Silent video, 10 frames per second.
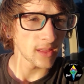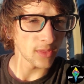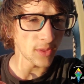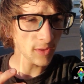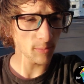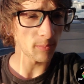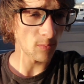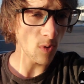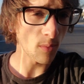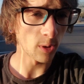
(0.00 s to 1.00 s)
this
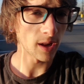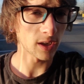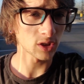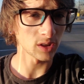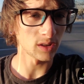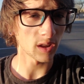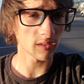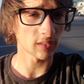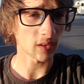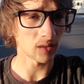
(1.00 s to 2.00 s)
Walmart actually
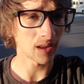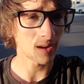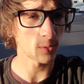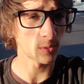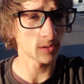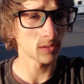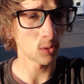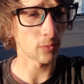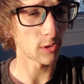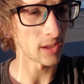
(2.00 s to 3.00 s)
doesn't allow
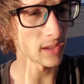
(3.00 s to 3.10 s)
overnight